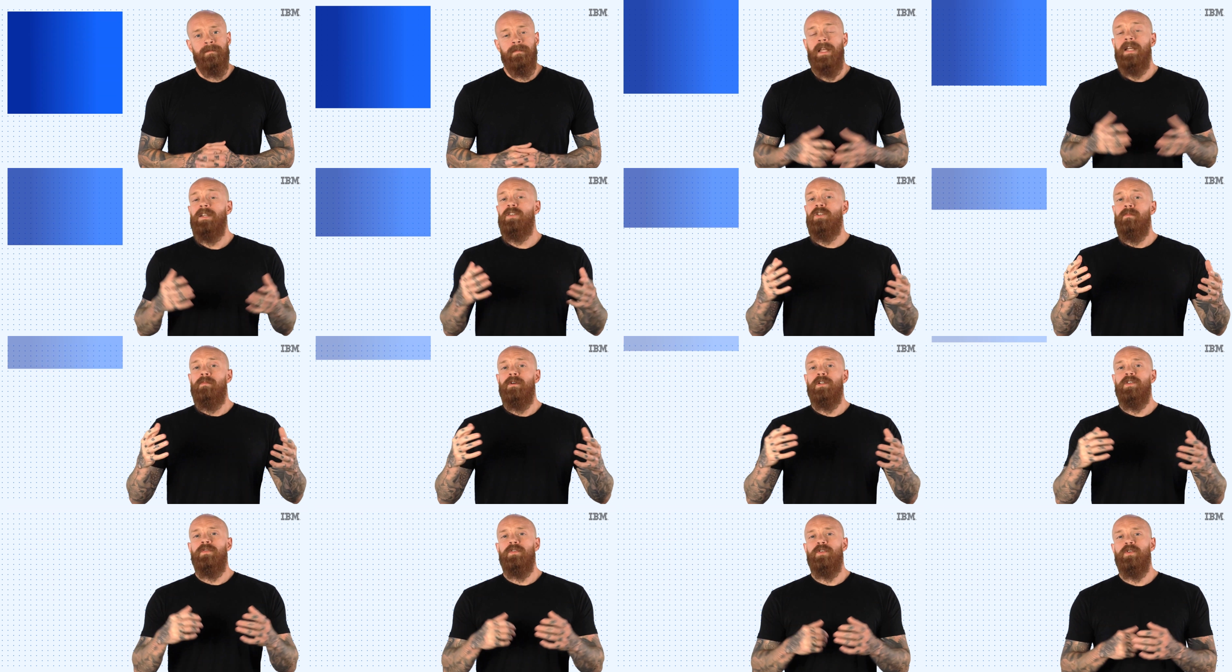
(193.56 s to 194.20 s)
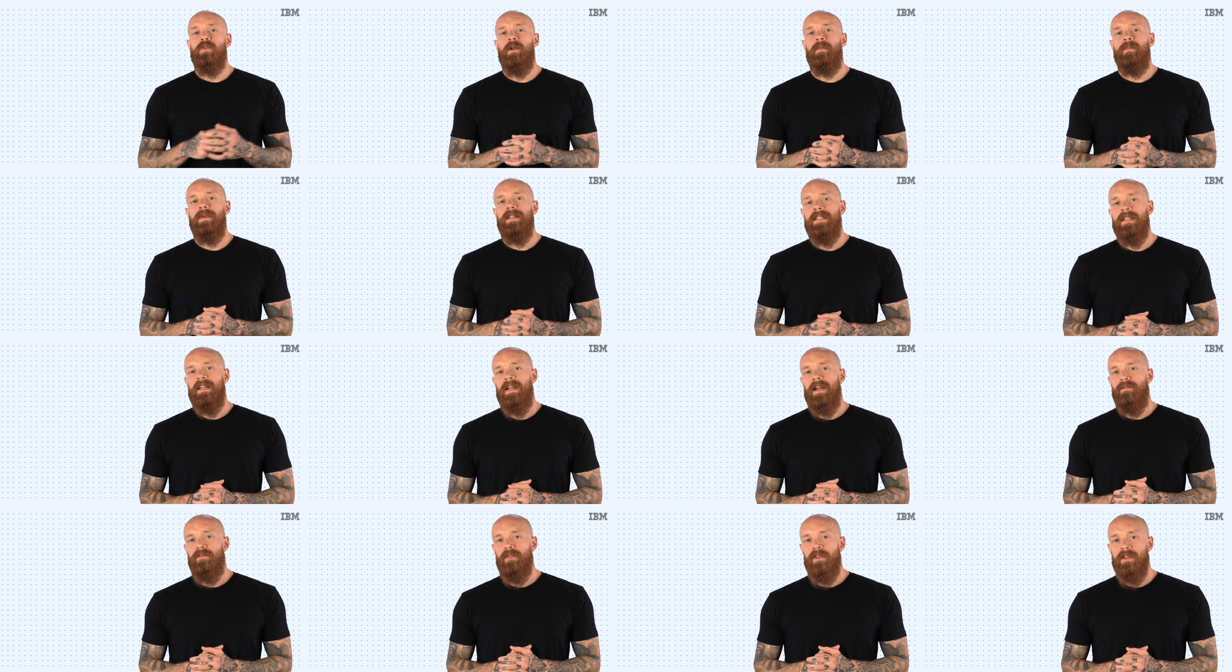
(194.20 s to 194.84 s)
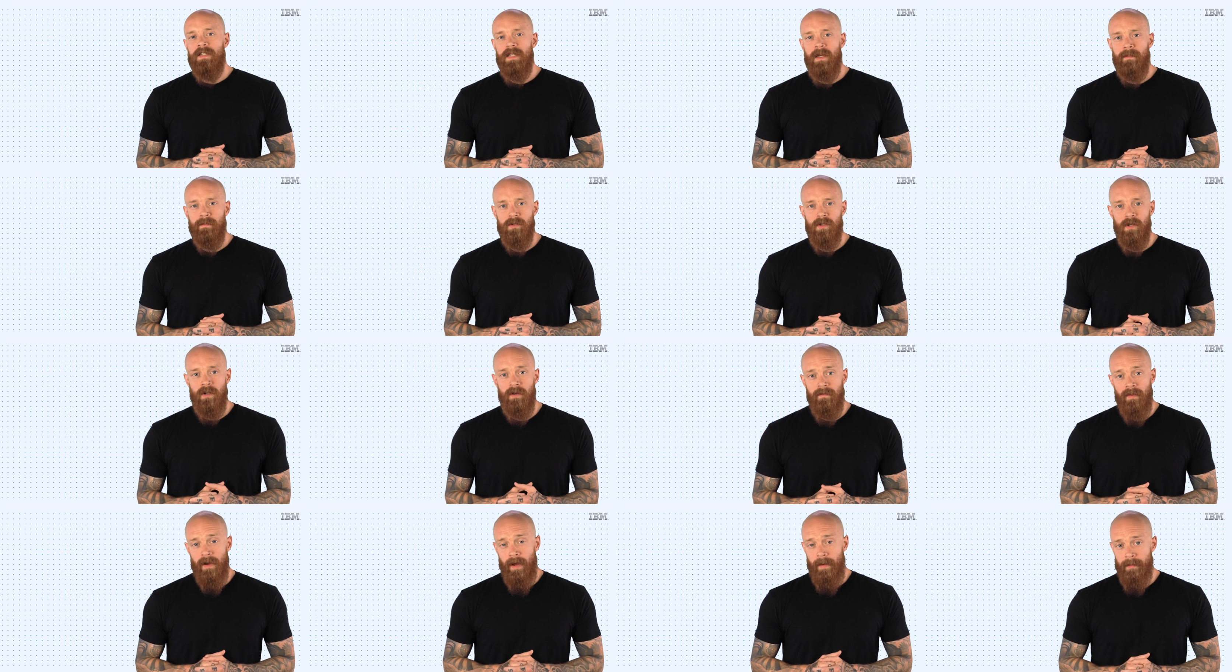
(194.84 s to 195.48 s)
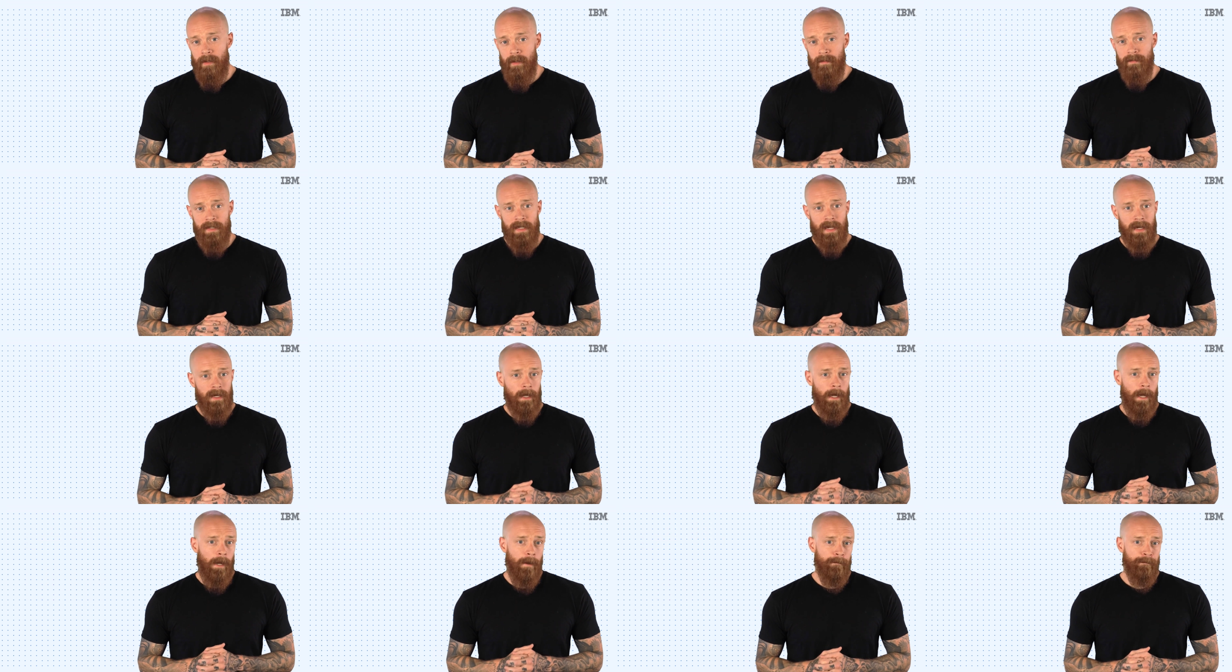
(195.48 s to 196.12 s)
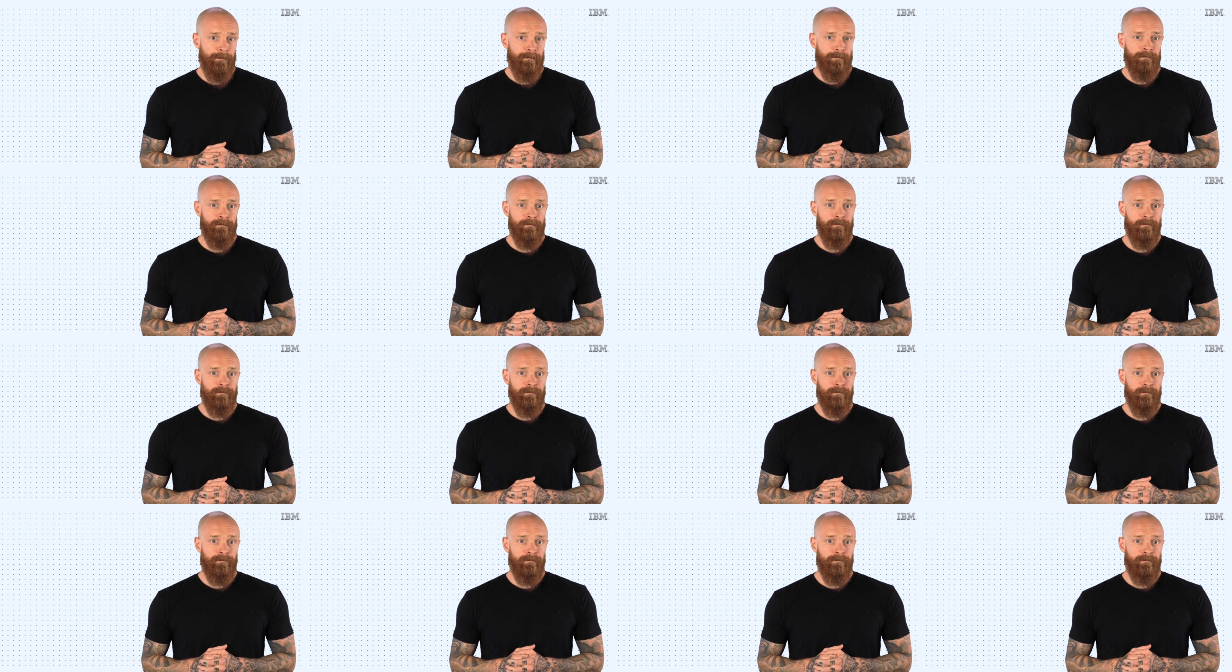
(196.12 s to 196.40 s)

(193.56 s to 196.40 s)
Thanks so much for joining me today for this episode of IBM Tech Now.